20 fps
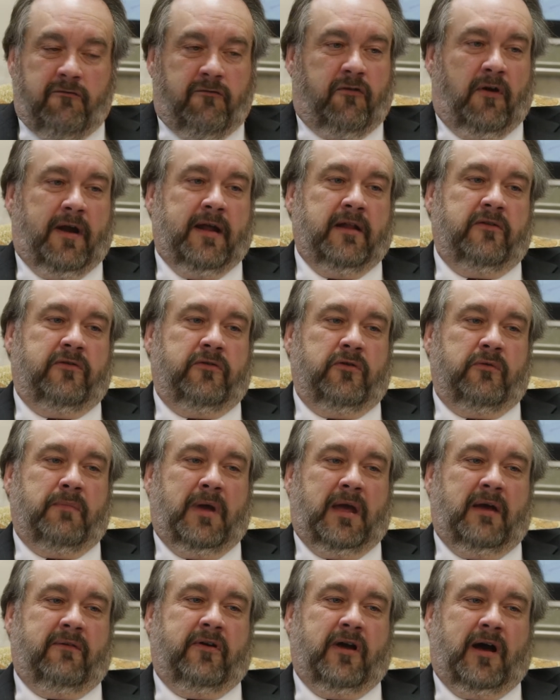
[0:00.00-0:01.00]
friends who
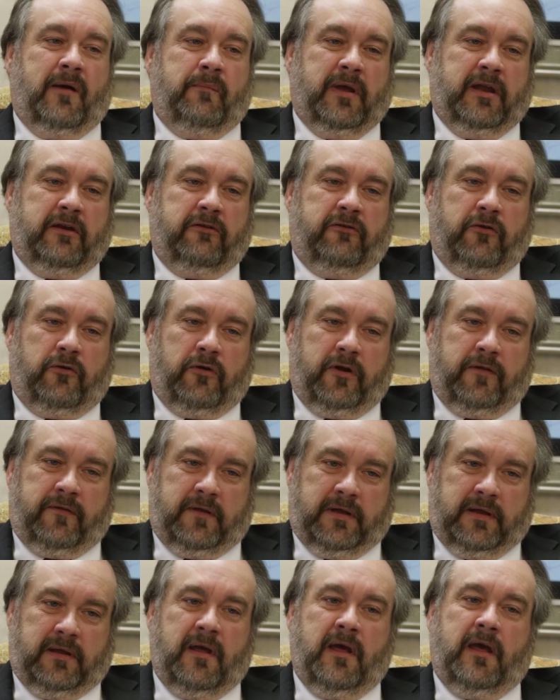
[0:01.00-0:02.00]
may have come in during
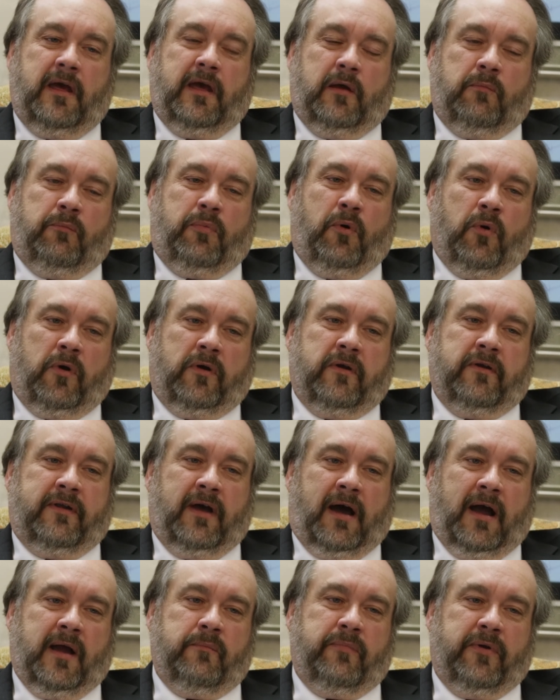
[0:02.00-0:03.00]
the important
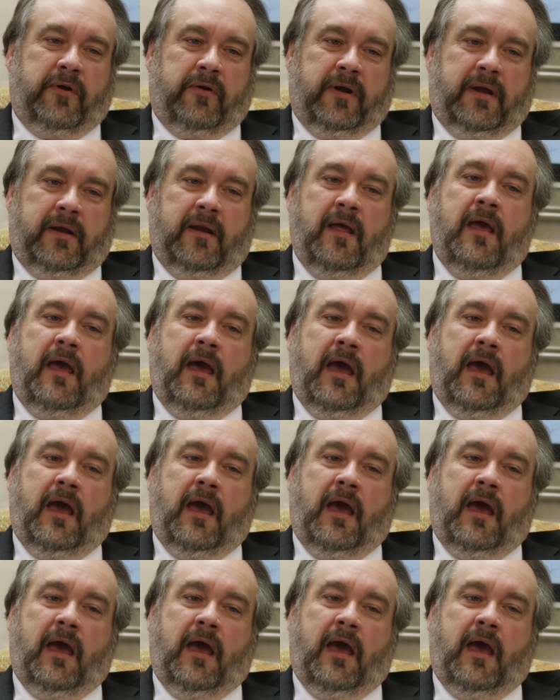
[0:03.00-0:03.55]
time period,